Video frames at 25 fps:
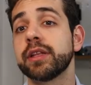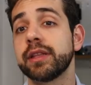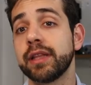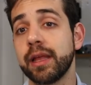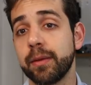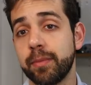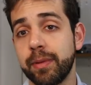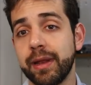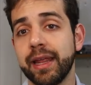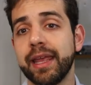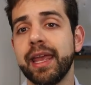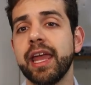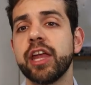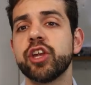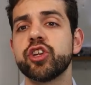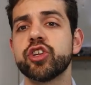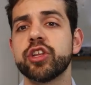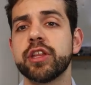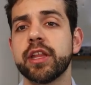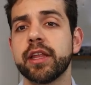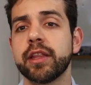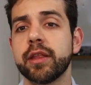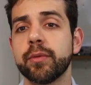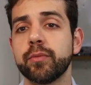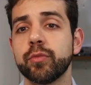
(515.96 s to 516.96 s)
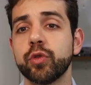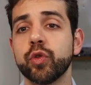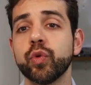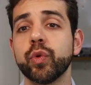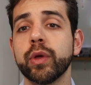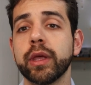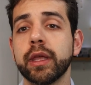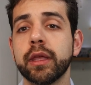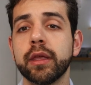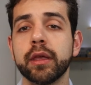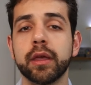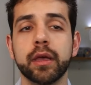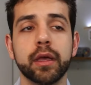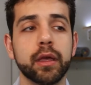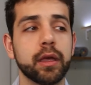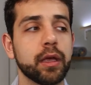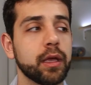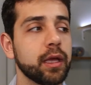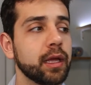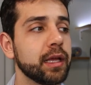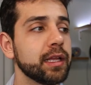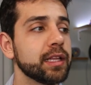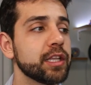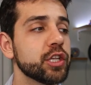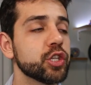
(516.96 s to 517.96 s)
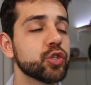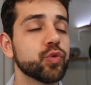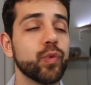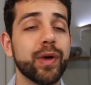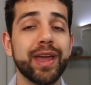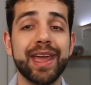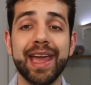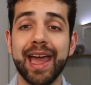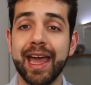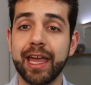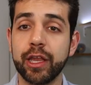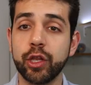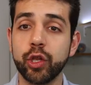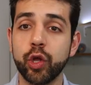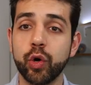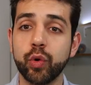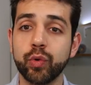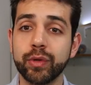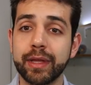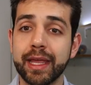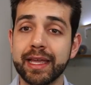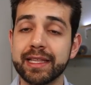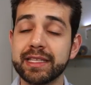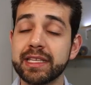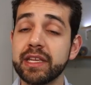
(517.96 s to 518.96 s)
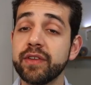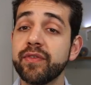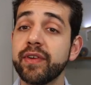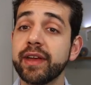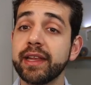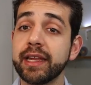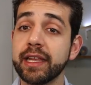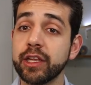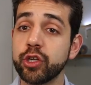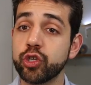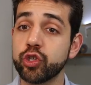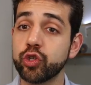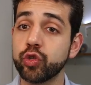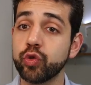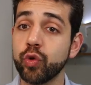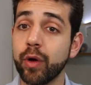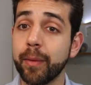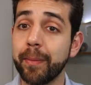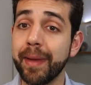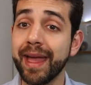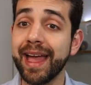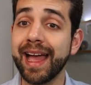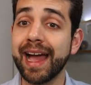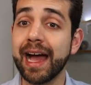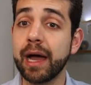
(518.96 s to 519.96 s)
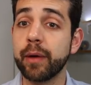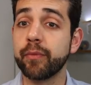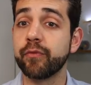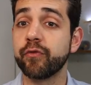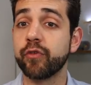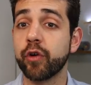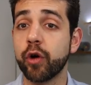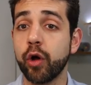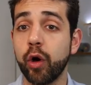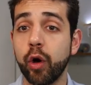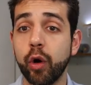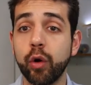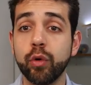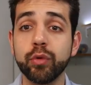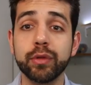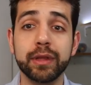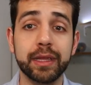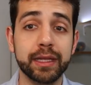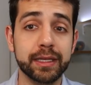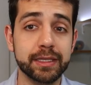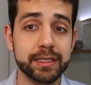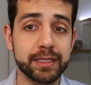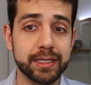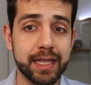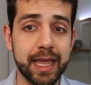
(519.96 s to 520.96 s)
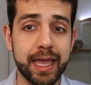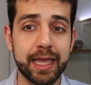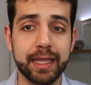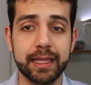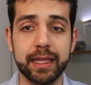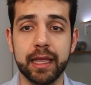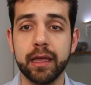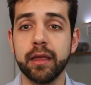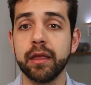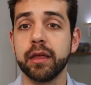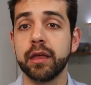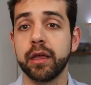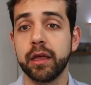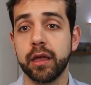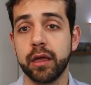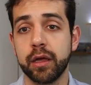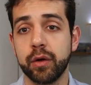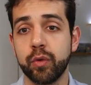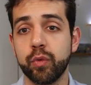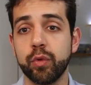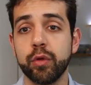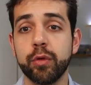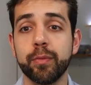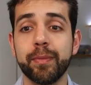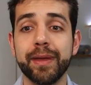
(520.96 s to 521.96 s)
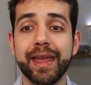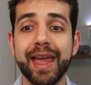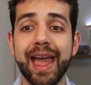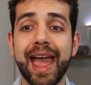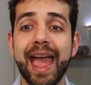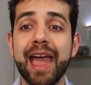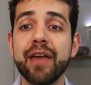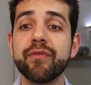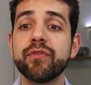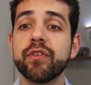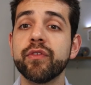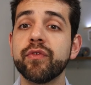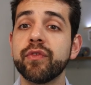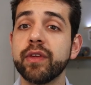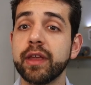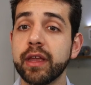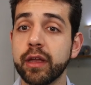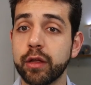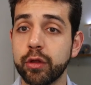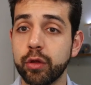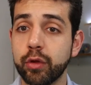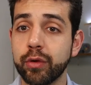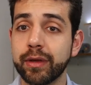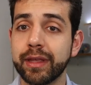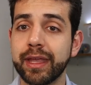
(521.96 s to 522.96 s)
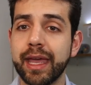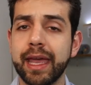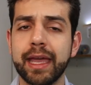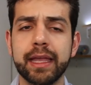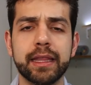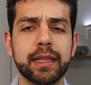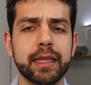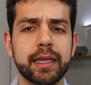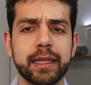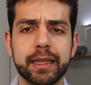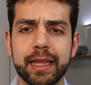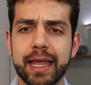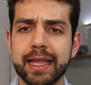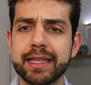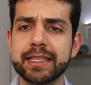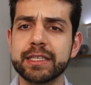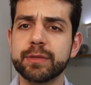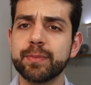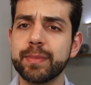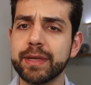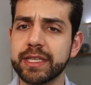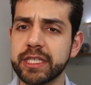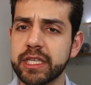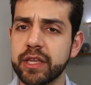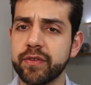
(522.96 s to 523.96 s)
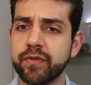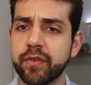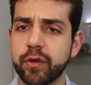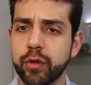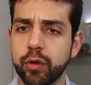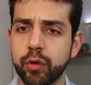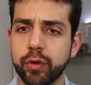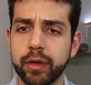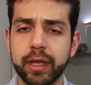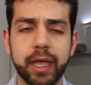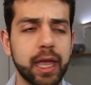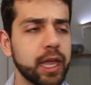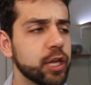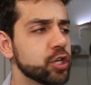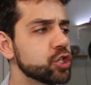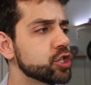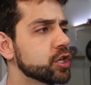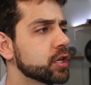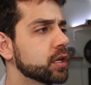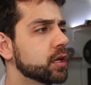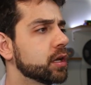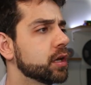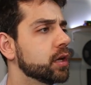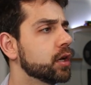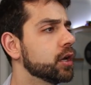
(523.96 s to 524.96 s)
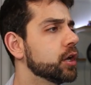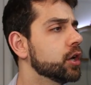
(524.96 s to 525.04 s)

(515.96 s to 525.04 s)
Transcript: the application that I'm doing. In this way, I know that if I need to do a backup for all this data, will be everything located in that specific location.